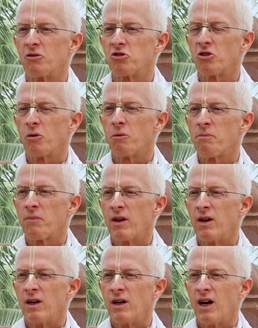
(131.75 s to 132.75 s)
So
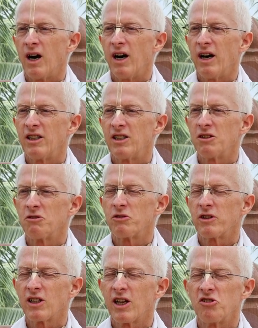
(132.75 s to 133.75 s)
I didn't
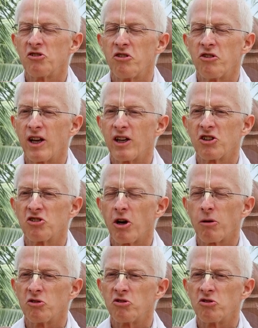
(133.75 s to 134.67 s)
realize it then because I was